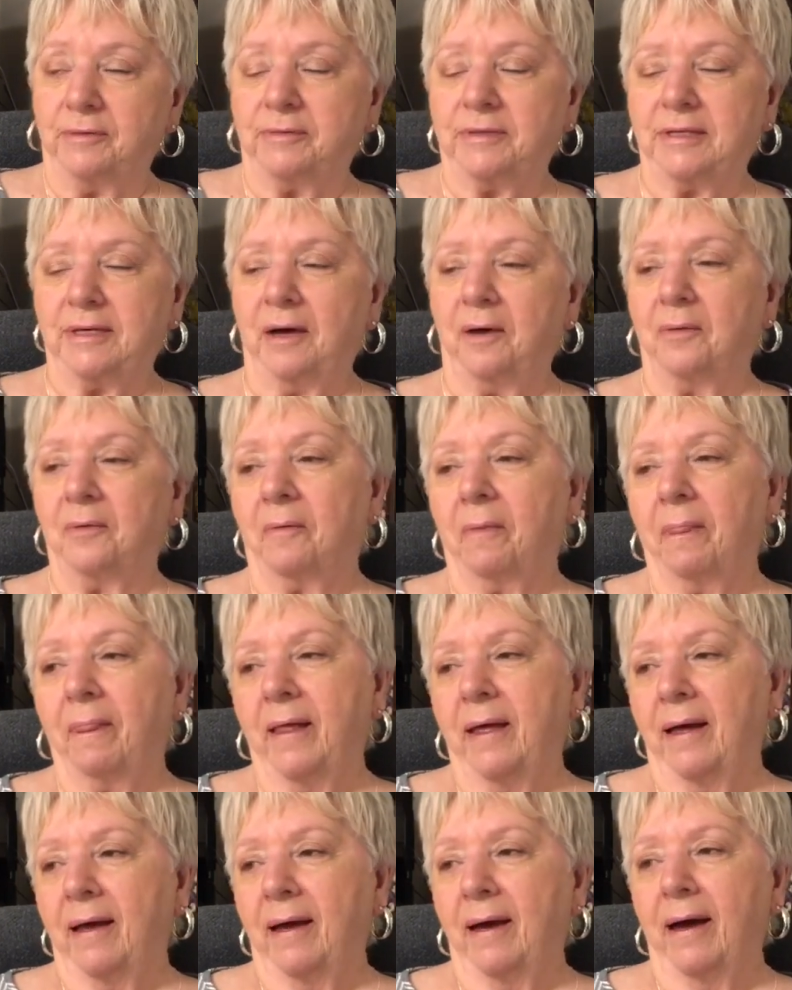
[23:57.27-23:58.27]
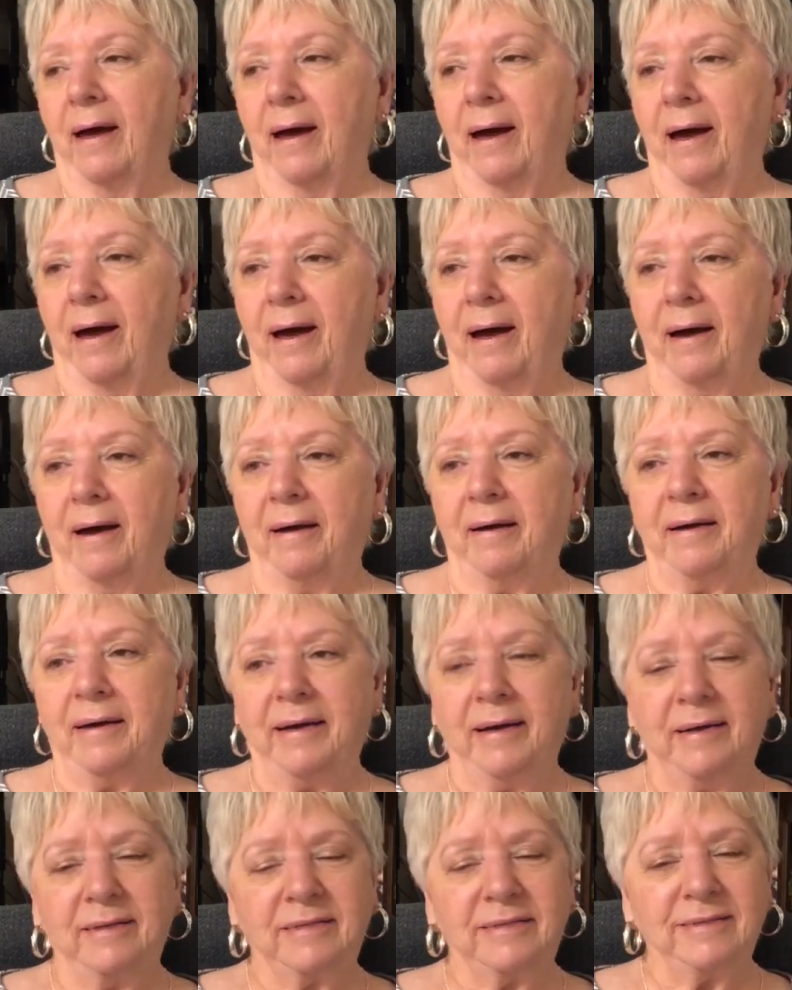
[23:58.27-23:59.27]
So
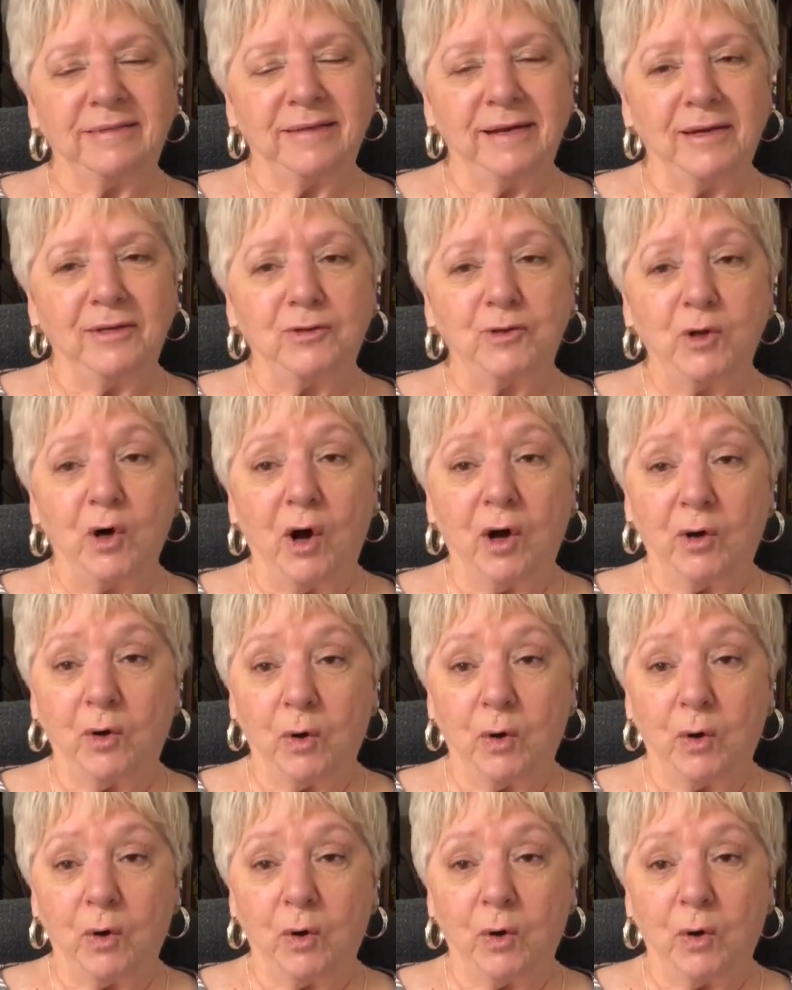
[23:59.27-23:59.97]
it's not